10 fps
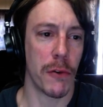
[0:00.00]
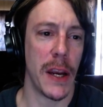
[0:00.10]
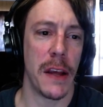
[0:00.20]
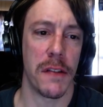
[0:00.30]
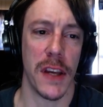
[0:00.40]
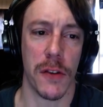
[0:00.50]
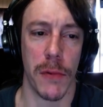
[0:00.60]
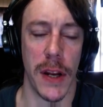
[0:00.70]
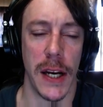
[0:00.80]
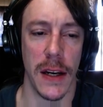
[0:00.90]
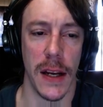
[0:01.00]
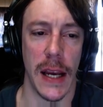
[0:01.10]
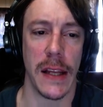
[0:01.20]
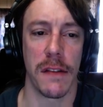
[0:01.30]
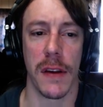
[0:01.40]
Grin has yet to run any,
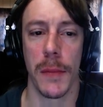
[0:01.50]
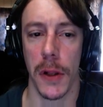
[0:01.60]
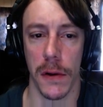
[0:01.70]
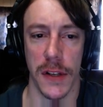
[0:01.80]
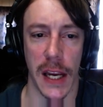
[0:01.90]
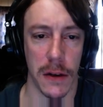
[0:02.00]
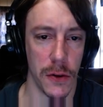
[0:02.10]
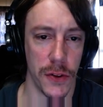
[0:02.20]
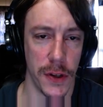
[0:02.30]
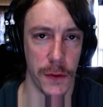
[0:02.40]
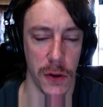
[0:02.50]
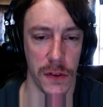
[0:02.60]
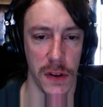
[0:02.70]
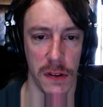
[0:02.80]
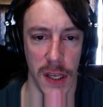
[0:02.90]
any similar technical
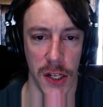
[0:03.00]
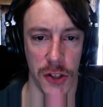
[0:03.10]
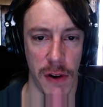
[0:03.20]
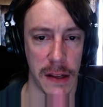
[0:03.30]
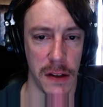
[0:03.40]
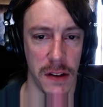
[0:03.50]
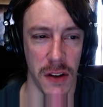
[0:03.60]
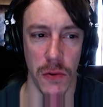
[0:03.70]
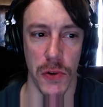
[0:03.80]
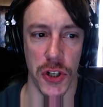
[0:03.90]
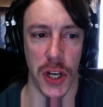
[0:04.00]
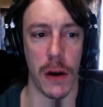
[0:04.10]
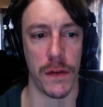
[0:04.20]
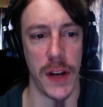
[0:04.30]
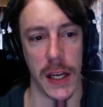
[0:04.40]
difficulties, it attracted its own
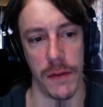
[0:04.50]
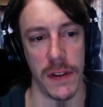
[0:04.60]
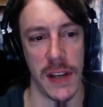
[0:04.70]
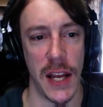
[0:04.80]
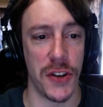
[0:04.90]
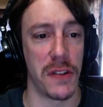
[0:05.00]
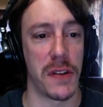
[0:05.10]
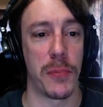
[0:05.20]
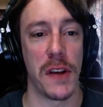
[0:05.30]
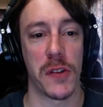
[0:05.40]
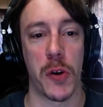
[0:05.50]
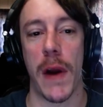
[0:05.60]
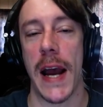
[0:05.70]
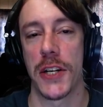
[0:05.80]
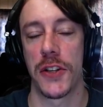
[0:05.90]
share of negative attention as the price
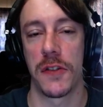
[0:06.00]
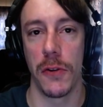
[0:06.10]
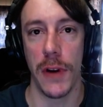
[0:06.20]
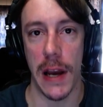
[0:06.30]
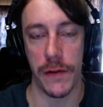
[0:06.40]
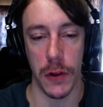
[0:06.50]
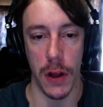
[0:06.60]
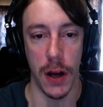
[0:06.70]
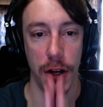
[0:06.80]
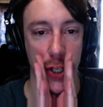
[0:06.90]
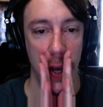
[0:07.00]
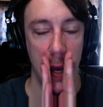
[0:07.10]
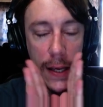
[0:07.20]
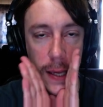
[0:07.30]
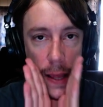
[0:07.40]
crashed soon after launch.
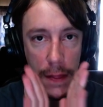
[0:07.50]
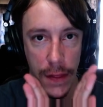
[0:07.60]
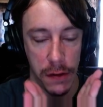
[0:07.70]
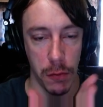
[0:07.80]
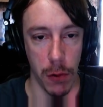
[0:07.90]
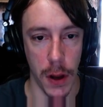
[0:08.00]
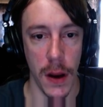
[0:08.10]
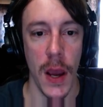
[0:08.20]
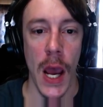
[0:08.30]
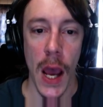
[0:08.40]
Get this one.